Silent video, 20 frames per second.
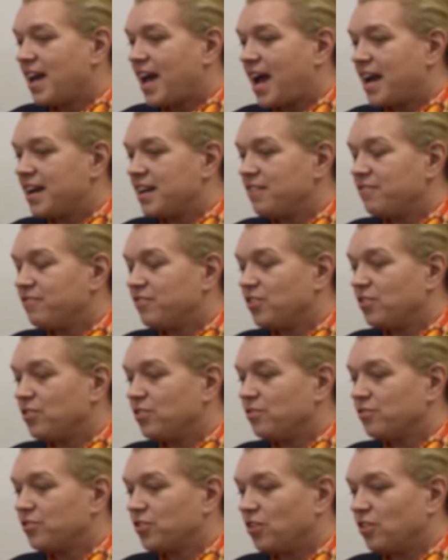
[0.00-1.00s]
And if
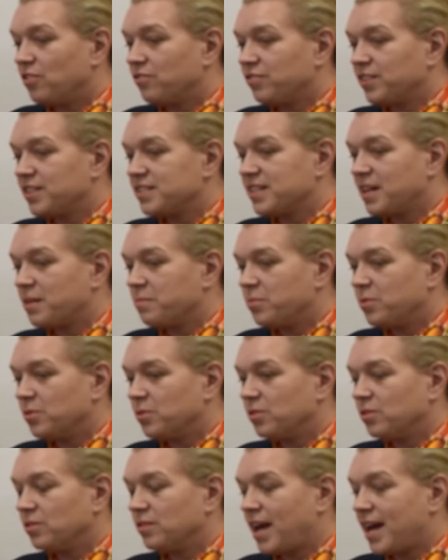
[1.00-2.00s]
you've got, for
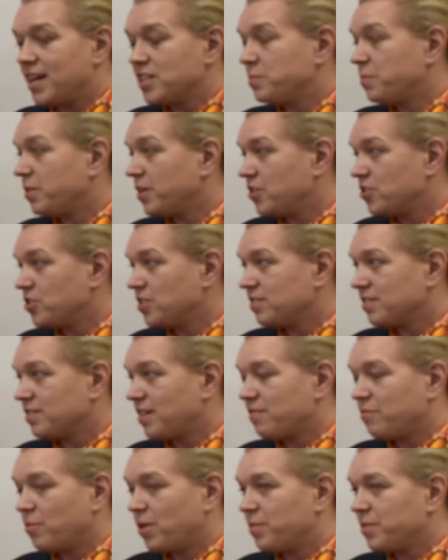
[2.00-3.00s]
example, Asperger's,
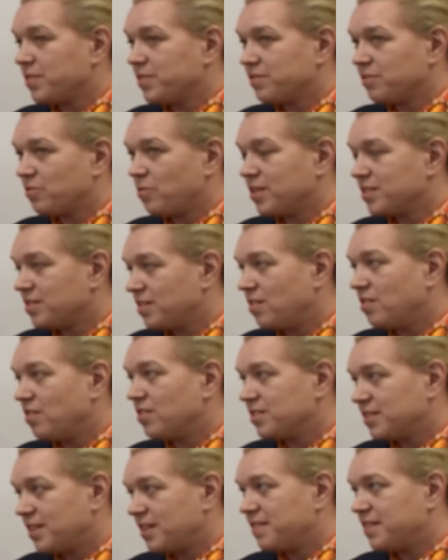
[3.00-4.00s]
I've worked with quite a
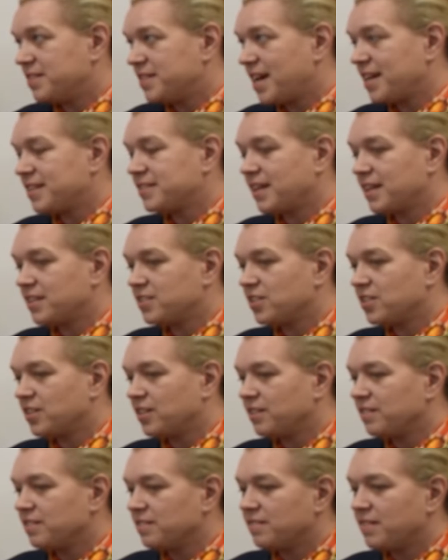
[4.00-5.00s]
lot in the tech
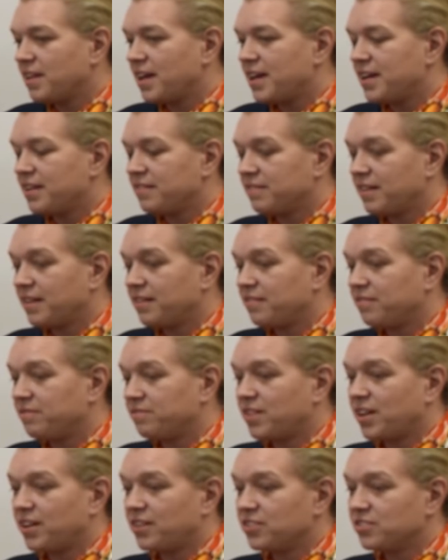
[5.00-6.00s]
sector,
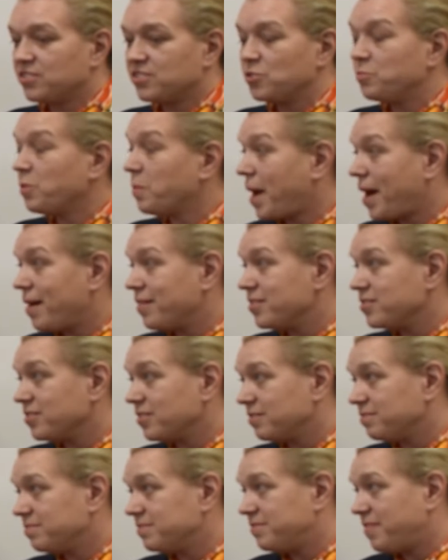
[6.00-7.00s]
their superpowers
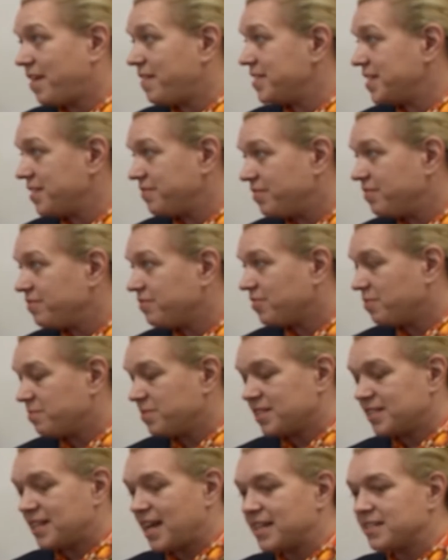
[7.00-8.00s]
are very different from
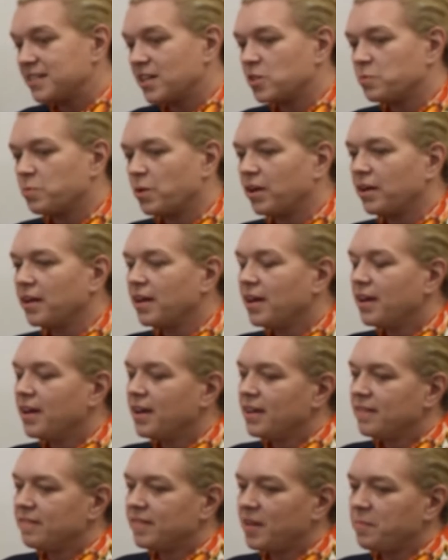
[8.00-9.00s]
dyslexics, but
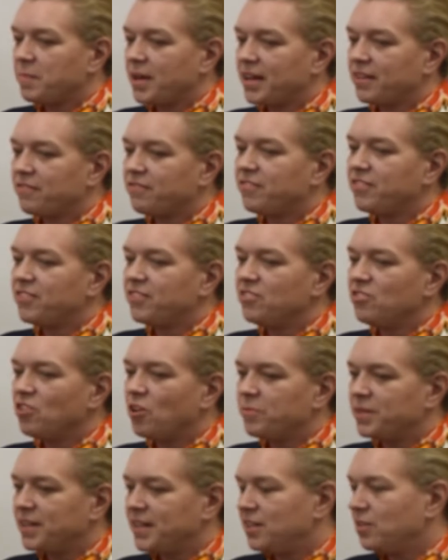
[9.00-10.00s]
they make phenomenally